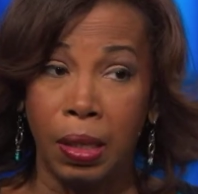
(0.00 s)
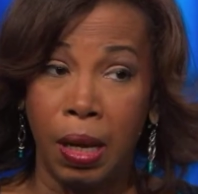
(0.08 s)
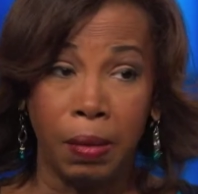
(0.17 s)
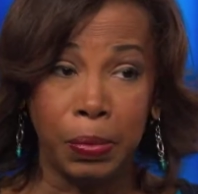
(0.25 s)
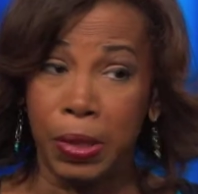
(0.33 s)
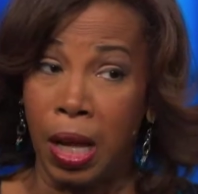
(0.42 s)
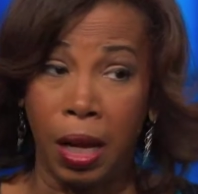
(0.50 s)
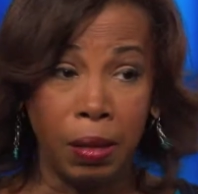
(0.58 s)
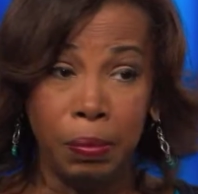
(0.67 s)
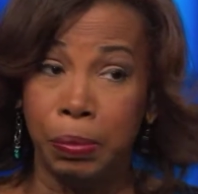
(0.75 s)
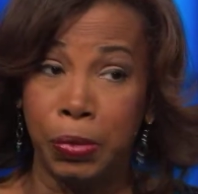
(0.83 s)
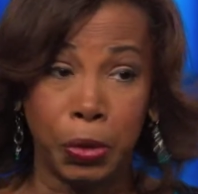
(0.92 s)
I'm,
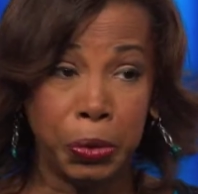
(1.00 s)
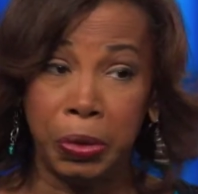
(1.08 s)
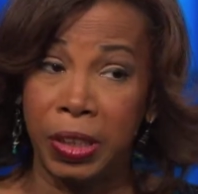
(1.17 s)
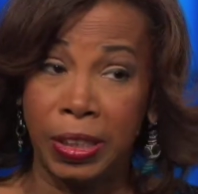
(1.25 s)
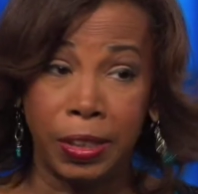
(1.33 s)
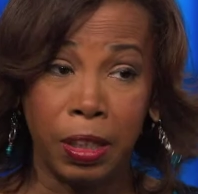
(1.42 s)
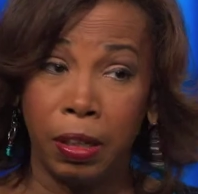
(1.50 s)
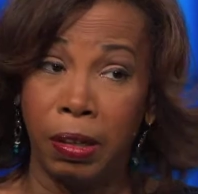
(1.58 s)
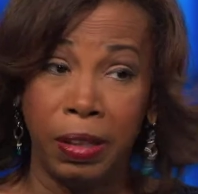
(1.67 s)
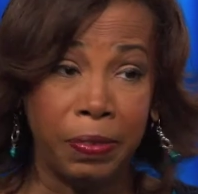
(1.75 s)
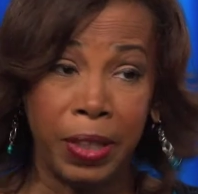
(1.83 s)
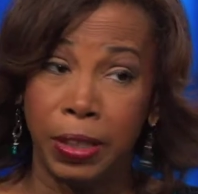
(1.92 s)
I'm truly
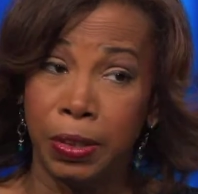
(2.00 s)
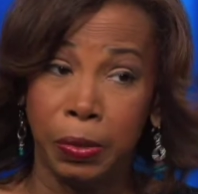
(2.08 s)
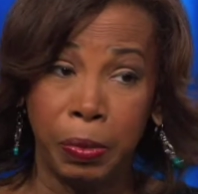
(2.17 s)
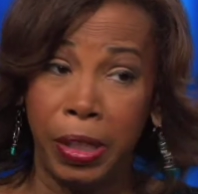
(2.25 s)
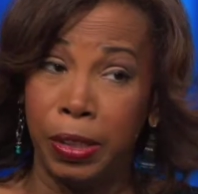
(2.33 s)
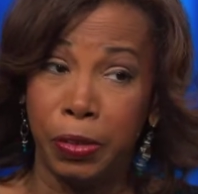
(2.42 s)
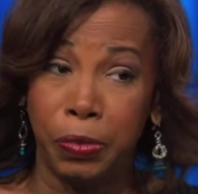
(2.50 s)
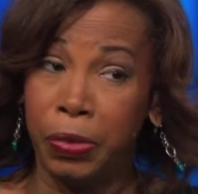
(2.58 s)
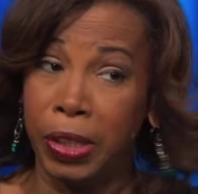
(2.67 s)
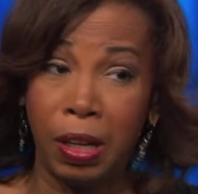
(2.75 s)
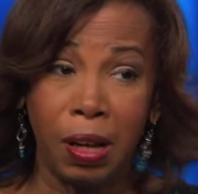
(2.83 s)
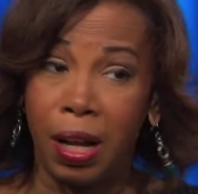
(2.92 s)
sorry if that's the way you
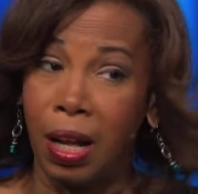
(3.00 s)
felt.